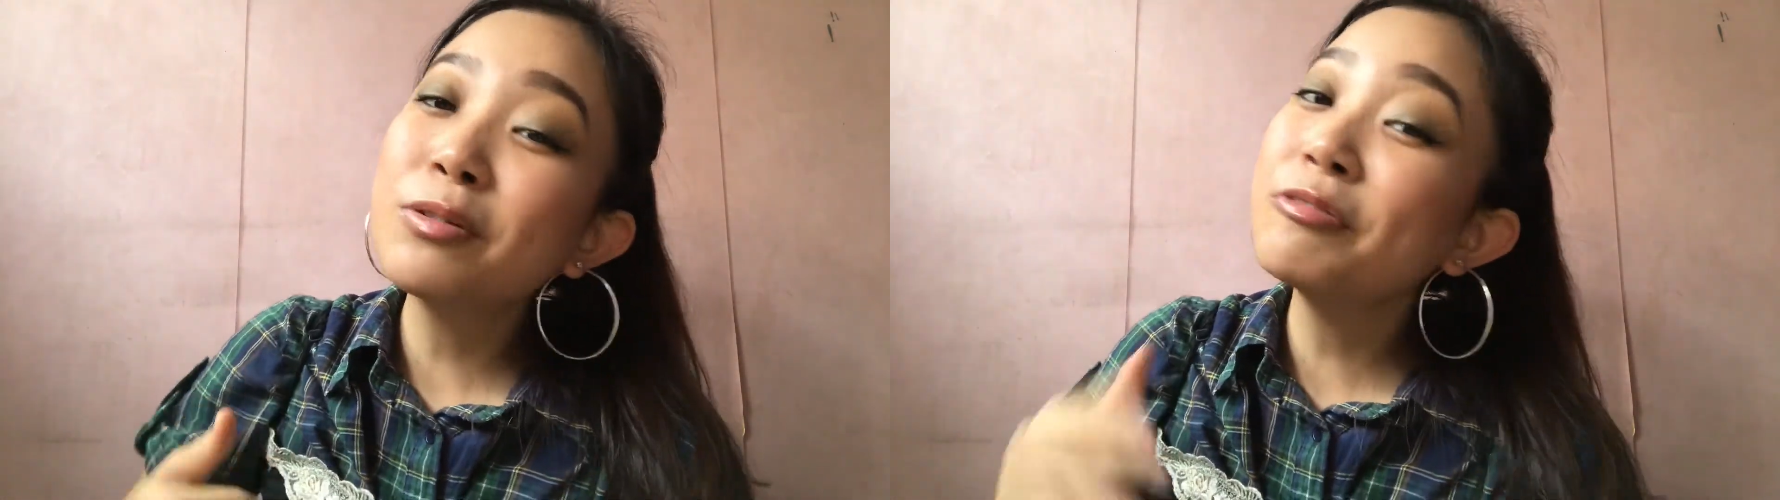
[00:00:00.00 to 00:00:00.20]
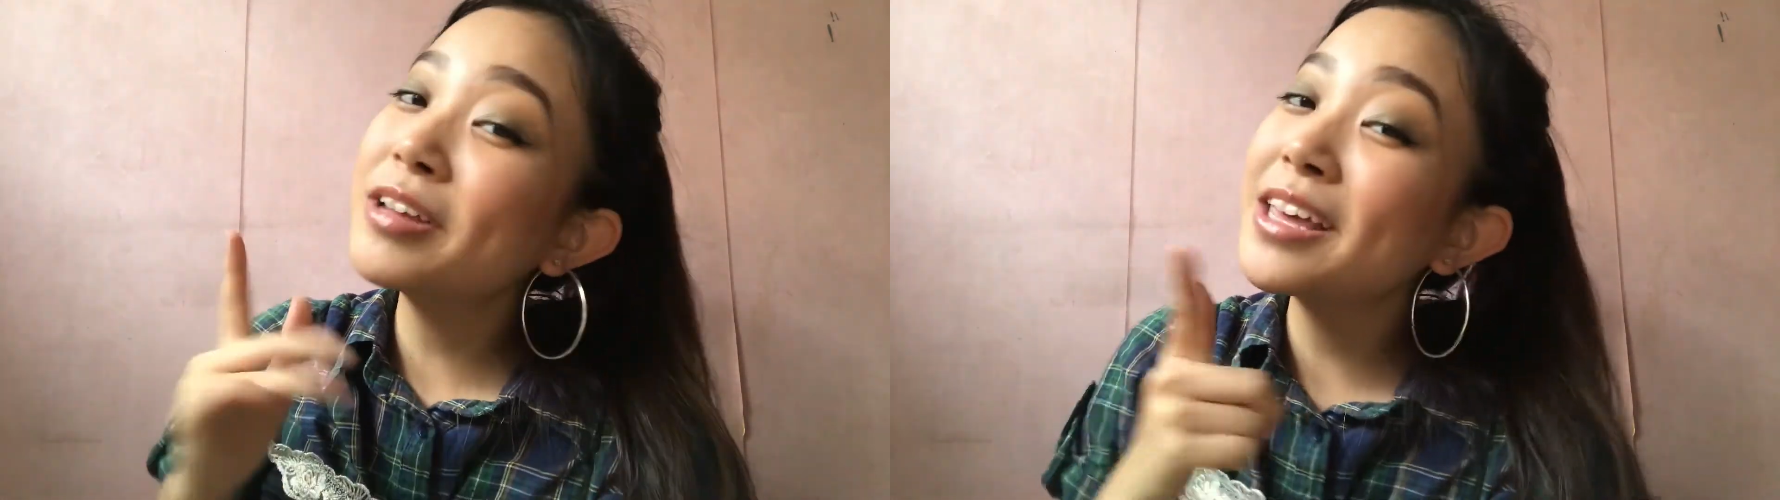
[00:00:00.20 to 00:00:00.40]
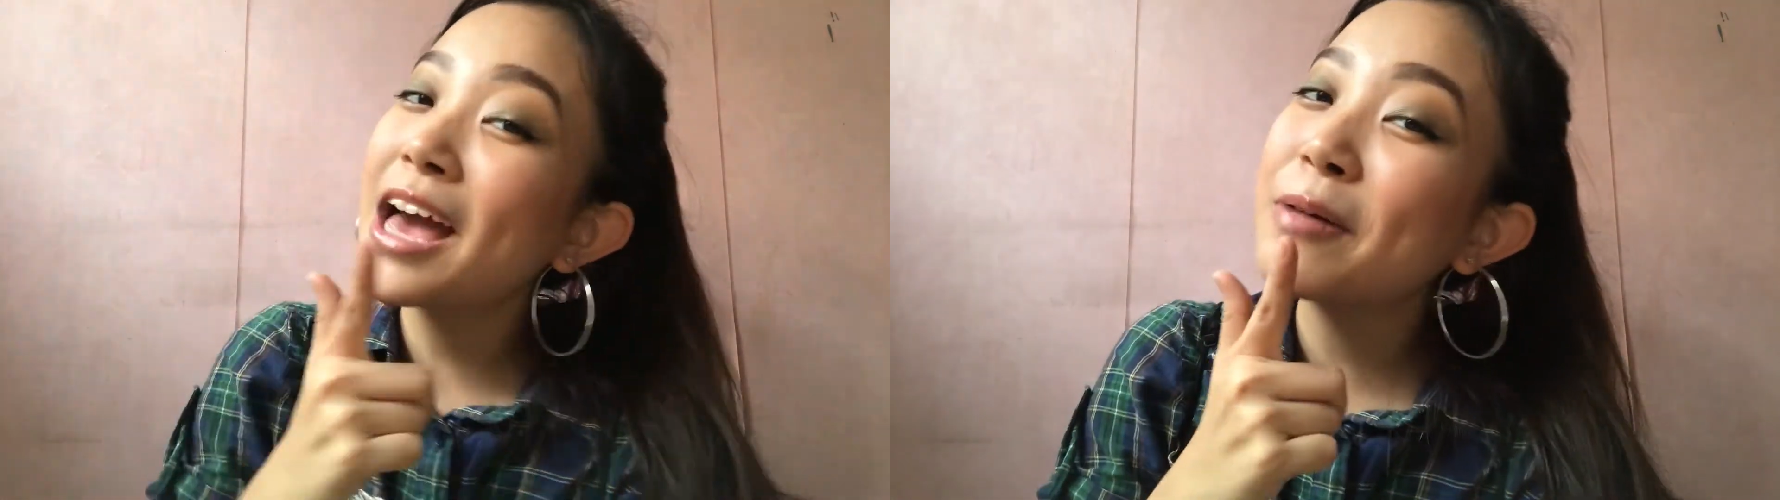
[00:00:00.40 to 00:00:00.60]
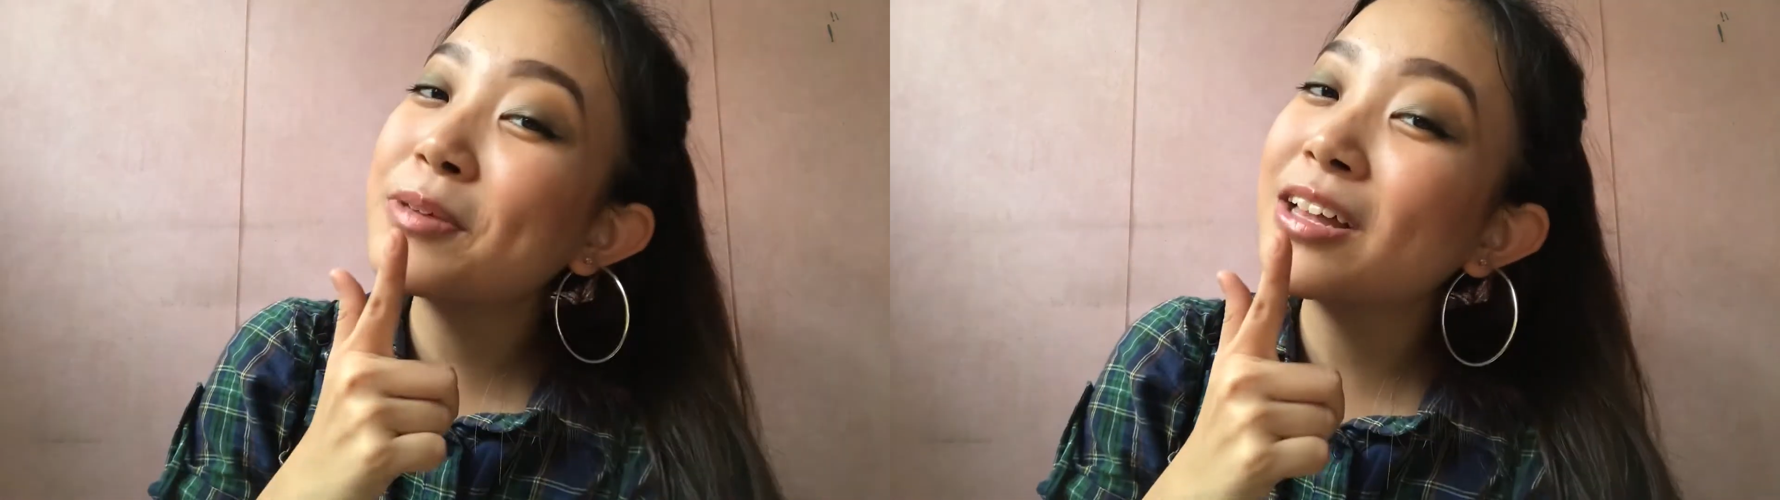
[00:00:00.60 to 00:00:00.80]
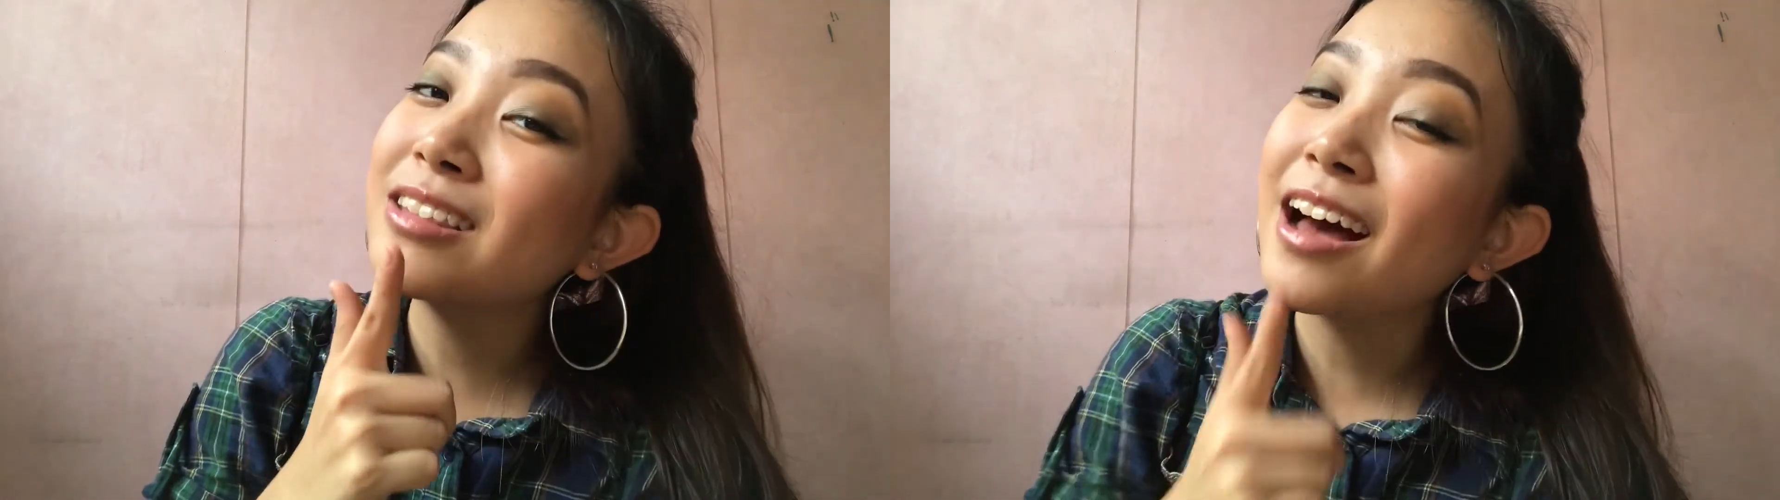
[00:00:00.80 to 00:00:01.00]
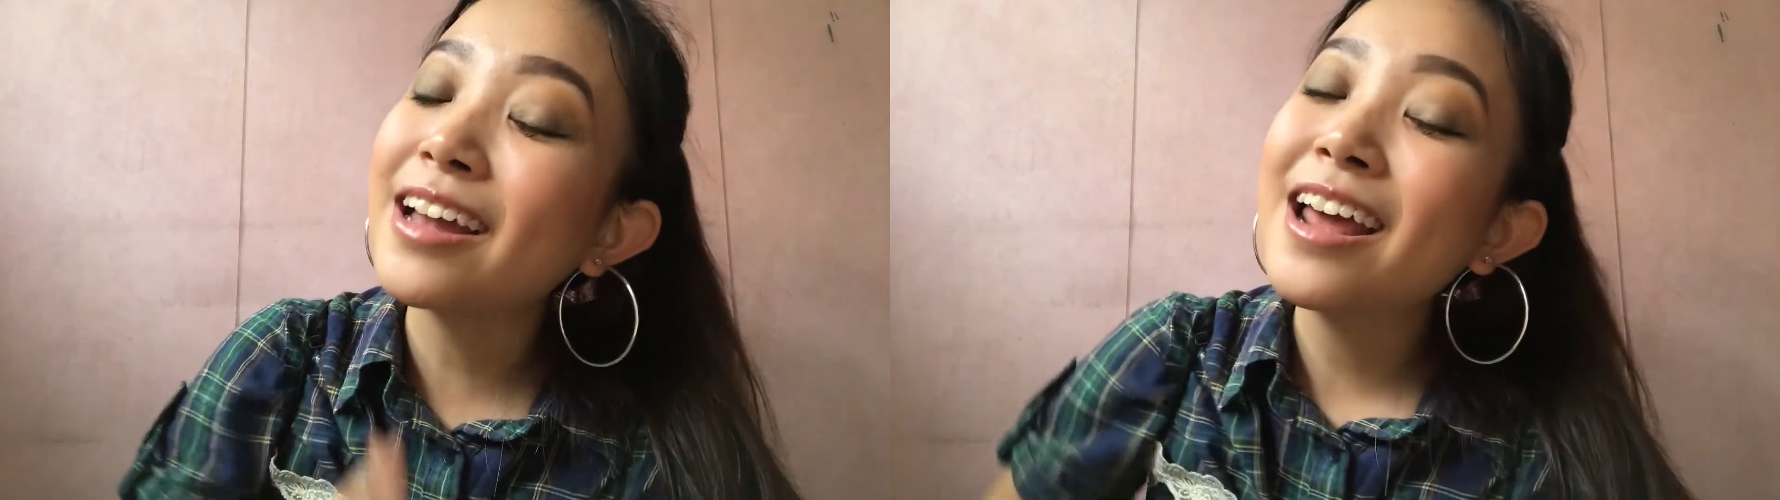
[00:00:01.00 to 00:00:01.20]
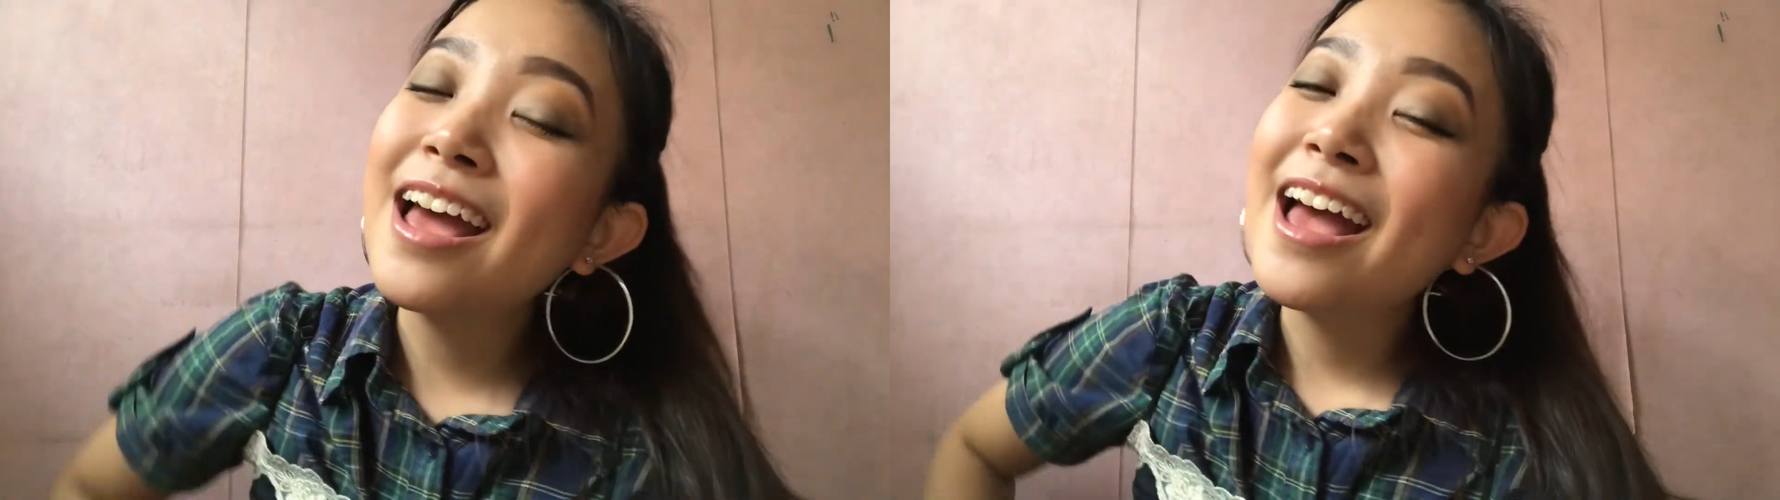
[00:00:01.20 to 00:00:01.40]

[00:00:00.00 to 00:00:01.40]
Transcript: would really help me a lot.